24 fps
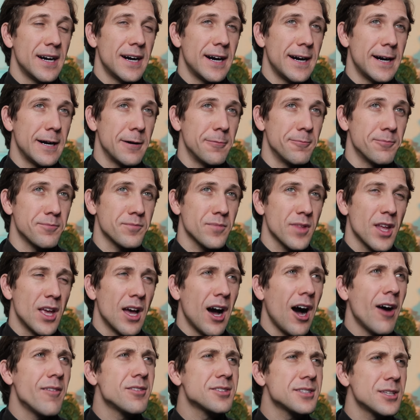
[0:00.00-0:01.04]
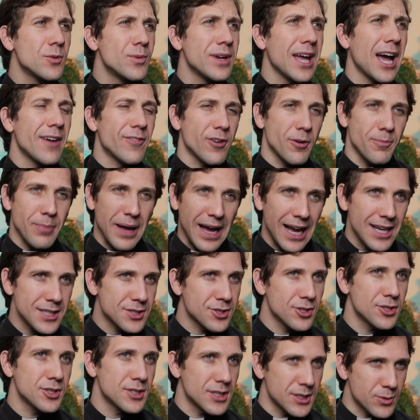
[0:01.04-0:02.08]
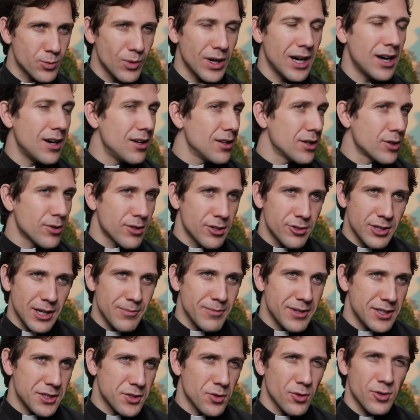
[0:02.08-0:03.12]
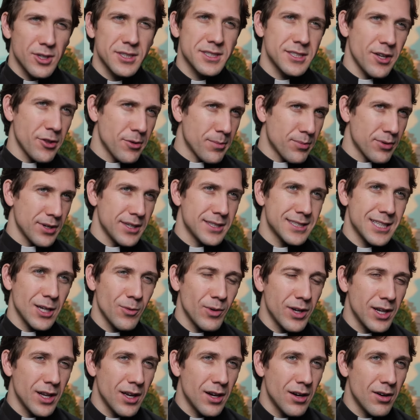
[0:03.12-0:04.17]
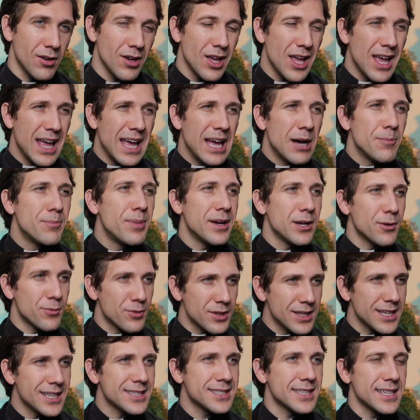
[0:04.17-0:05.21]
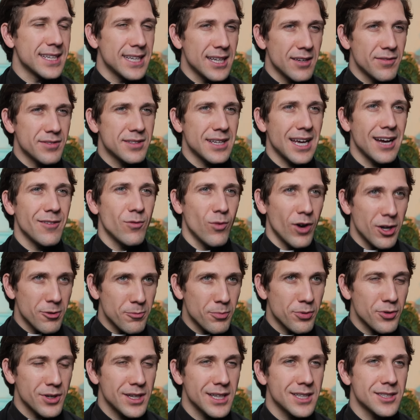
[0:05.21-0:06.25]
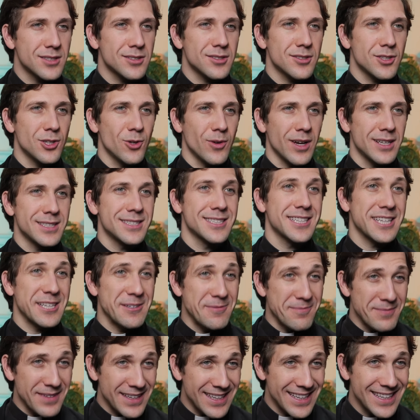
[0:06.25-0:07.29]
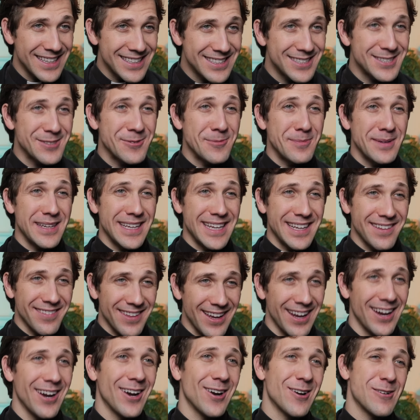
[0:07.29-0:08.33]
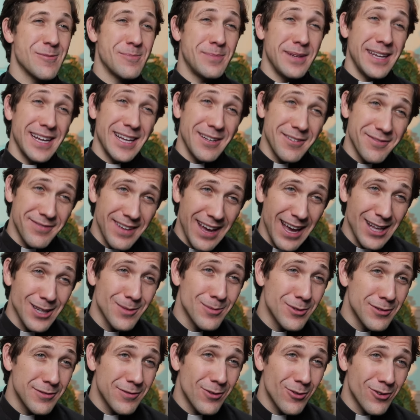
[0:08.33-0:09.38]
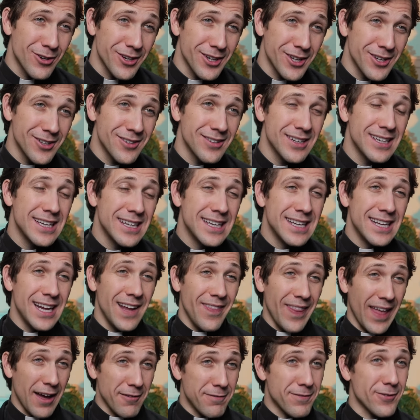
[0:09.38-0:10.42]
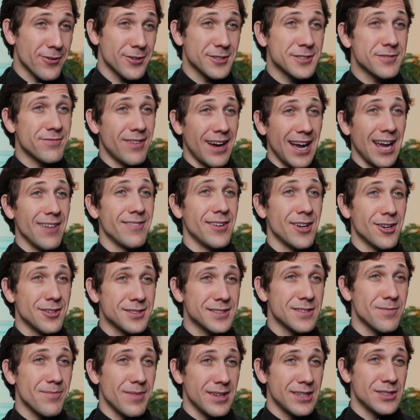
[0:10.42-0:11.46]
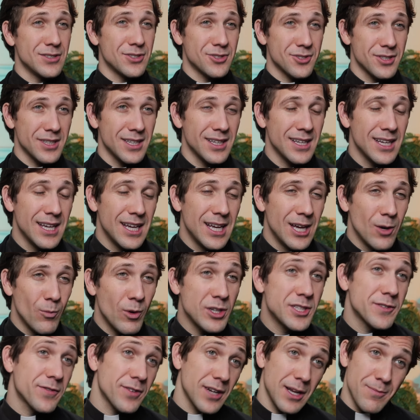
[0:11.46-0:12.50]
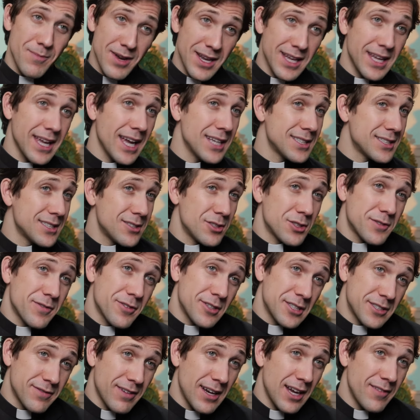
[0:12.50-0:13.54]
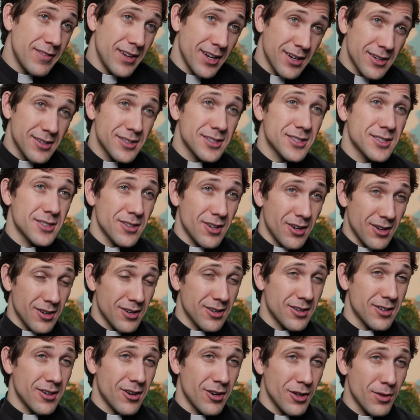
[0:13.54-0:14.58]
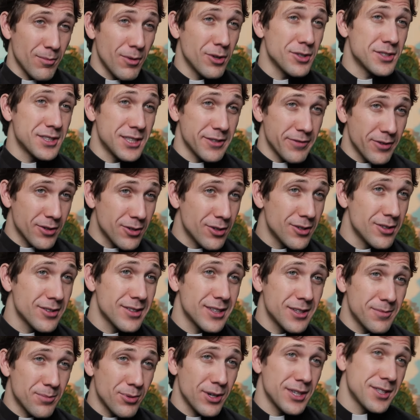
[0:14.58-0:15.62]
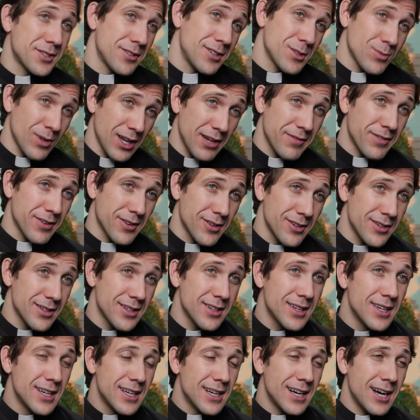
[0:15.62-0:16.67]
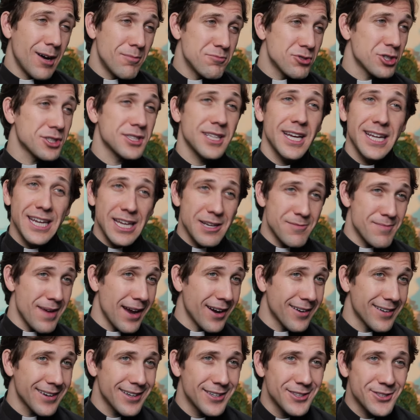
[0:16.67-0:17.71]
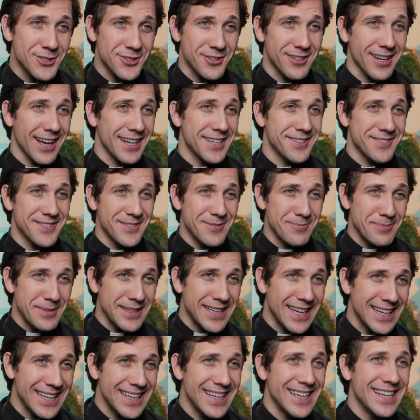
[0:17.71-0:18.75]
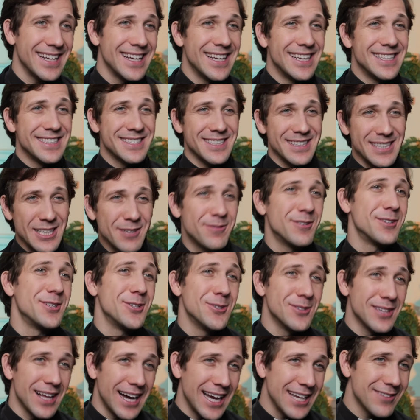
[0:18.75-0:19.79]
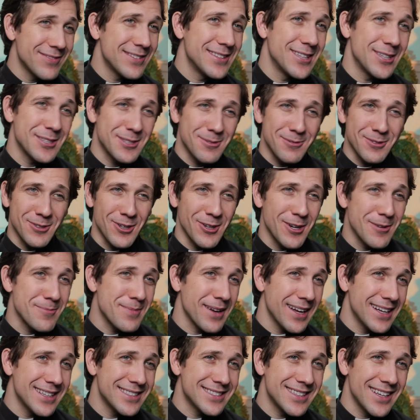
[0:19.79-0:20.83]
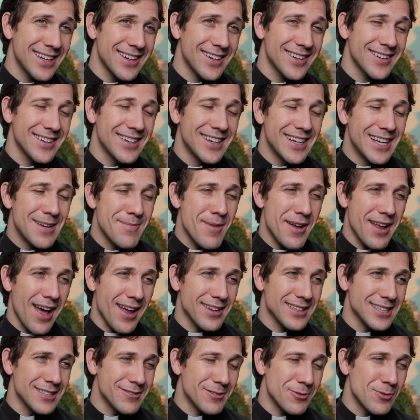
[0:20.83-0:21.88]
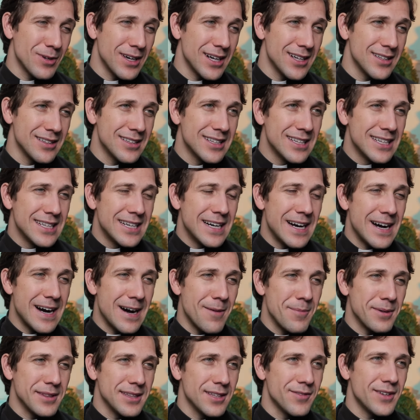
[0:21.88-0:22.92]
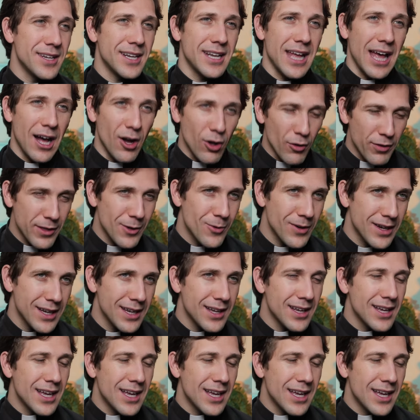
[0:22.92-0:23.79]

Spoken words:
Obviously, we have our pastors as well, who are great mentors and other priests that we know, but it really is a gift to have one priest who has committed to being there, being available for you in that first 5 years of ministry, which in many cases, those first 5 years are the most difficult in priesthoods, what I've heard. Just like in marriage, you're kind of beginning to live a new life, and there's some growing pains there, but how to live it well and live it in a healthy way.